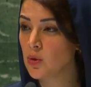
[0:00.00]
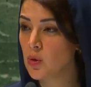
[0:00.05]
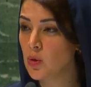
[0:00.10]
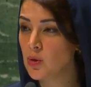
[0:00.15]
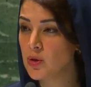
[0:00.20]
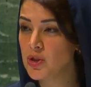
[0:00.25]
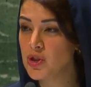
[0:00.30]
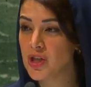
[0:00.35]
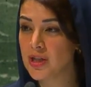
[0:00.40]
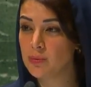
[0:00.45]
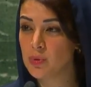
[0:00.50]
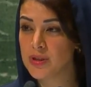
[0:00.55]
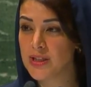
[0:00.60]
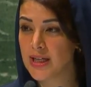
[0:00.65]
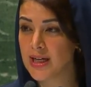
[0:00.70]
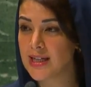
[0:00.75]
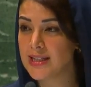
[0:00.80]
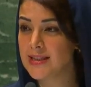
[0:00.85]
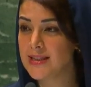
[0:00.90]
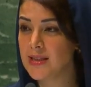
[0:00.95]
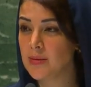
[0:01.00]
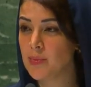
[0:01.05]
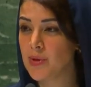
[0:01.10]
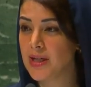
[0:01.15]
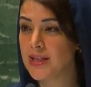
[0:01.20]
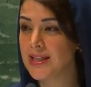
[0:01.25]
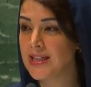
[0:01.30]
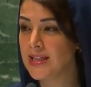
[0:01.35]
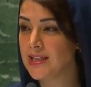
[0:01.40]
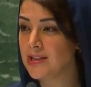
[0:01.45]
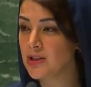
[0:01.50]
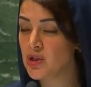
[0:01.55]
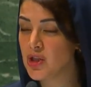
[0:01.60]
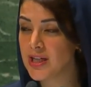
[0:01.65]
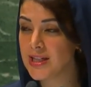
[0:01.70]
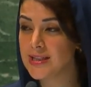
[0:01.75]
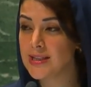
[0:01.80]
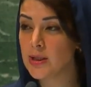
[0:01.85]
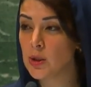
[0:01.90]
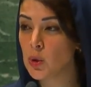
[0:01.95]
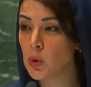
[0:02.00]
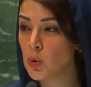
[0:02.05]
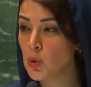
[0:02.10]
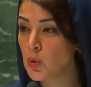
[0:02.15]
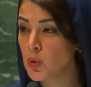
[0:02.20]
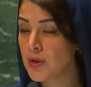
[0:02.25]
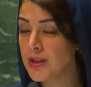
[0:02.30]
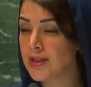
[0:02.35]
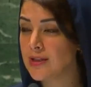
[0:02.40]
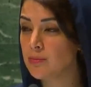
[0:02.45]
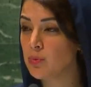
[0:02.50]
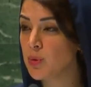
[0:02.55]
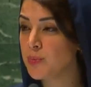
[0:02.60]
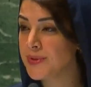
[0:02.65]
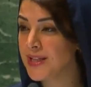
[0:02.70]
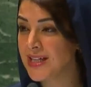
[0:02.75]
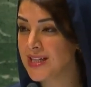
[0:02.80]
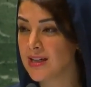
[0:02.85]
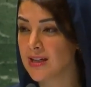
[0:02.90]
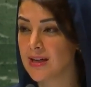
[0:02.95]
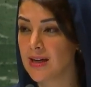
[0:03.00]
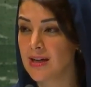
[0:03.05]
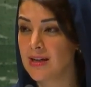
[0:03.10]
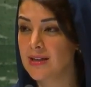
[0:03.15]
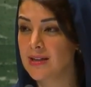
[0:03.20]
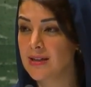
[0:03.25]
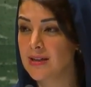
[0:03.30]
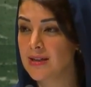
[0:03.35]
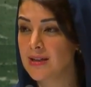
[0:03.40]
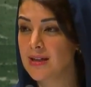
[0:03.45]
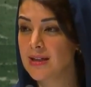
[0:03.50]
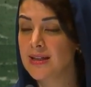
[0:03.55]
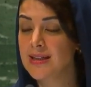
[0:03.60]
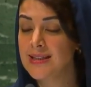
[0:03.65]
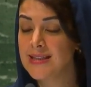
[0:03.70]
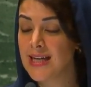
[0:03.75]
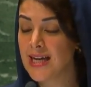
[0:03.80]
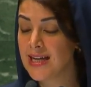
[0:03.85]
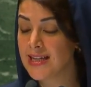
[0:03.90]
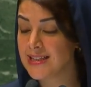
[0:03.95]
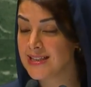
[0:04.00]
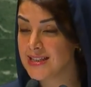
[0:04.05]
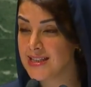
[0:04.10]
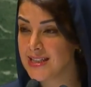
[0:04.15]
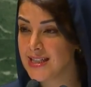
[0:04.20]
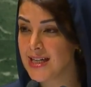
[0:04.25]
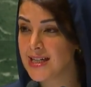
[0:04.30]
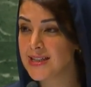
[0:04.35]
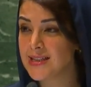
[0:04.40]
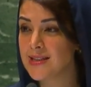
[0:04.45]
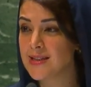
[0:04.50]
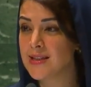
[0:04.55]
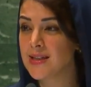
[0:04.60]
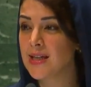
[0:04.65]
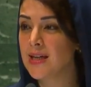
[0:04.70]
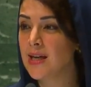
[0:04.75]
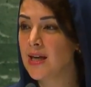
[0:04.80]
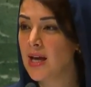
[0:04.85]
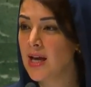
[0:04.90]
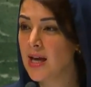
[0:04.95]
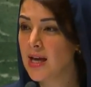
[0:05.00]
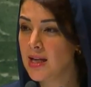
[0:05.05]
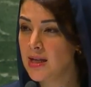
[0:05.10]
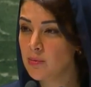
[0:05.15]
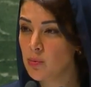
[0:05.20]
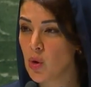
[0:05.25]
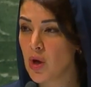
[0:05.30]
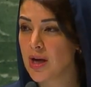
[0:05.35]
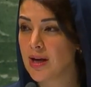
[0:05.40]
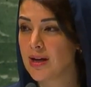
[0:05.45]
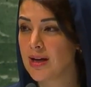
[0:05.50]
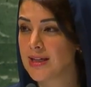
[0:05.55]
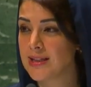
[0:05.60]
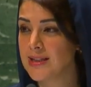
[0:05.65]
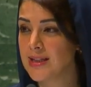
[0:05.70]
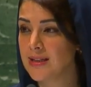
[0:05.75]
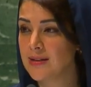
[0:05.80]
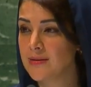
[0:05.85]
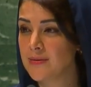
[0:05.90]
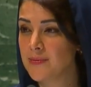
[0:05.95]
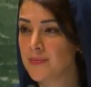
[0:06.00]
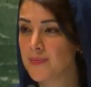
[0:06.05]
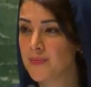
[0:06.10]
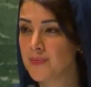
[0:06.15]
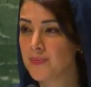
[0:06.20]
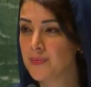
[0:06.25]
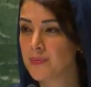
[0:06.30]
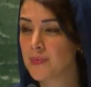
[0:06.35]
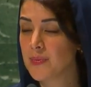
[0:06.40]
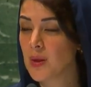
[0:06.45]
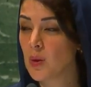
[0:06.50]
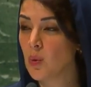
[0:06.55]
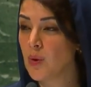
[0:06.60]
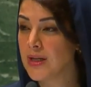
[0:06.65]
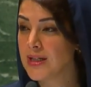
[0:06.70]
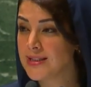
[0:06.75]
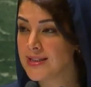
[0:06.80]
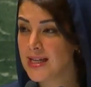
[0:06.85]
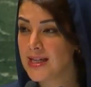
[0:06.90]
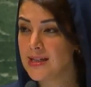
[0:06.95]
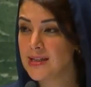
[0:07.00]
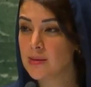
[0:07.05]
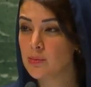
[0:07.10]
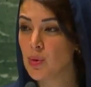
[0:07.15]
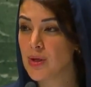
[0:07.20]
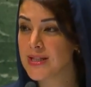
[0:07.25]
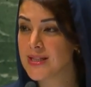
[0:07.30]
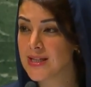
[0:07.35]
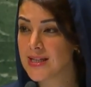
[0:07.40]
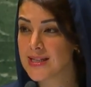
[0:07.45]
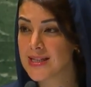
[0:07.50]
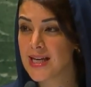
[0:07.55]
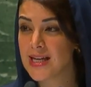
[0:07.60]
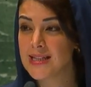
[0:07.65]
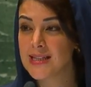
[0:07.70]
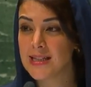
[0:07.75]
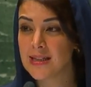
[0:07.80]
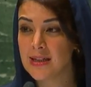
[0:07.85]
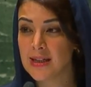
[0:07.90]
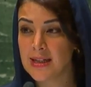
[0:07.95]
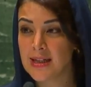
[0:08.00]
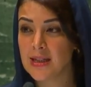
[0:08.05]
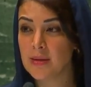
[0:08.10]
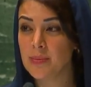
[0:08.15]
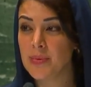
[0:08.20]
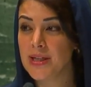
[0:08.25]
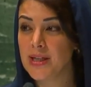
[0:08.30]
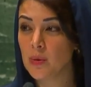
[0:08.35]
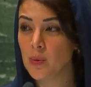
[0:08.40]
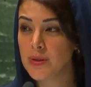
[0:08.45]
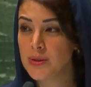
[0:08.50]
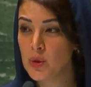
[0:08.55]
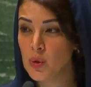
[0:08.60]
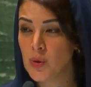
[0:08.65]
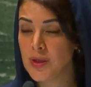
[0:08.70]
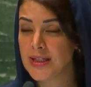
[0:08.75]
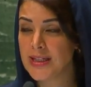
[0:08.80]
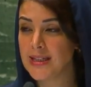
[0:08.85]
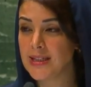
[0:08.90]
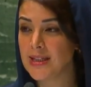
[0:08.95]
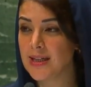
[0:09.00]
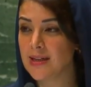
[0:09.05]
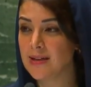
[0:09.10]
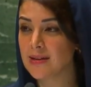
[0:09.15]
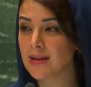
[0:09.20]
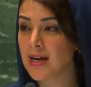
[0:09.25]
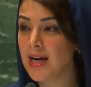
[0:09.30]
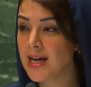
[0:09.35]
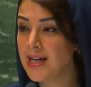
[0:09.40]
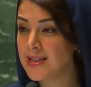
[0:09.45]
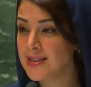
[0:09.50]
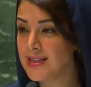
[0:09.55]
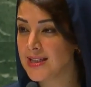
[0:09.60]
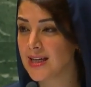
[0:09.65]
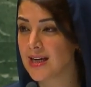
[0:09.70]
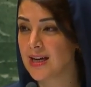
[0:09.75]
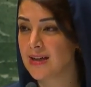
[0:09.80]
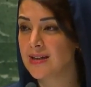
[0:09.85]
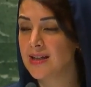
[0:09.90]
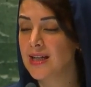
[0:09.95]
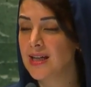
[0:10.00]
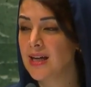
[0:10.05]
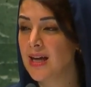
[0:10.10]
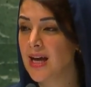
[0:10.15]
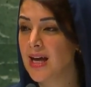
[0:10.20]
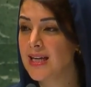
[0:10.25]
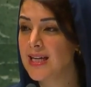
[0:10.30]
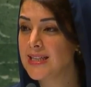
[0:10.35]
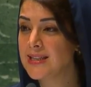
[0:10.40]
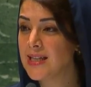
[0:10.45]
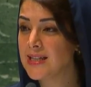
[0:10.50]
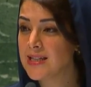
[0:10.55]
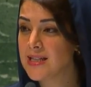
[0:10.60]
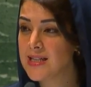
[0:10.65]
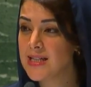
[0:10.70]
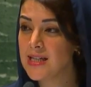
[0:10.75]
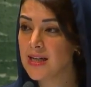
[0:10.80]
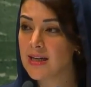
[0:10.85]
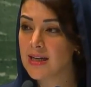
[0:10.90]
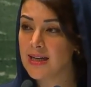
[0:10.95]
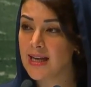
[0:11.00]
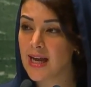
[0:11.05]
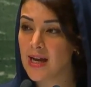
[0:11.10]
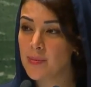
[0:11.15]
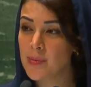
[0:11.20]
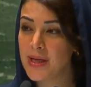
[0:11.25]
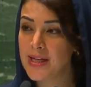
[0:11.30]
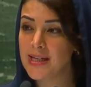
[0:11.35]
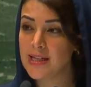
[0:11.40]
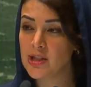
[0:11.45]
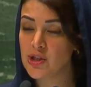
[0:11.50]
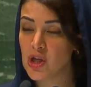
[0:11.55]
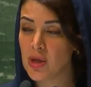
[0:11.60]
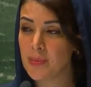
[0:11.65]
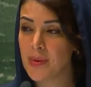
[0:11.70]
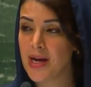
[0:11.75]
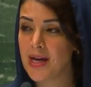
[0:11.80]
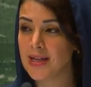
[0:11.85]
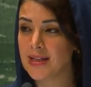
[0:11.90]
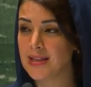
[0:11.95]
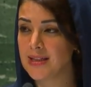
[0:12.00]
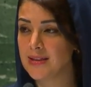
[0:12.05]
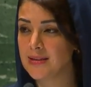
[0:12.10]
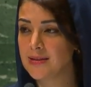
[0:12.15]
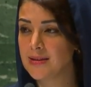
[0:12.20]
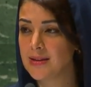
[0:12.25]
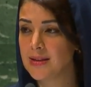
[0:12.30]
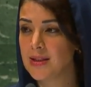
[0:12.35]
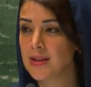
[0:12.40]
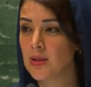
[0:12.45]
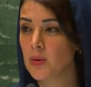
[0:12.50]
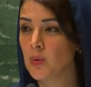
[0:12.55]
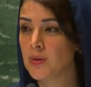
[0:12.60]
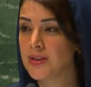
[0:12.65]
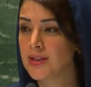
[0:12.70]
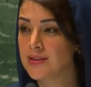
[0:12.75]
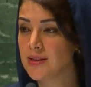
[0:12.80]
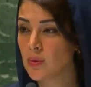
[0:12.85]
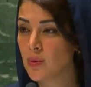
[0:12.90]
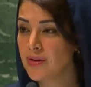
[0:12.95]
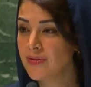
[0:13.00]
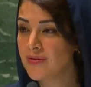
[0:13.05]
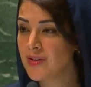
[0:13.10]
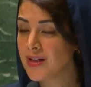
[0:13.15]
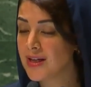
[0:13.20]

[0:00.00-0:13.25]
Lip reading: Today, we possess the technology required to find innovative solutions to complex challenges. We have put in place regional and international institutions to coordinate collective action,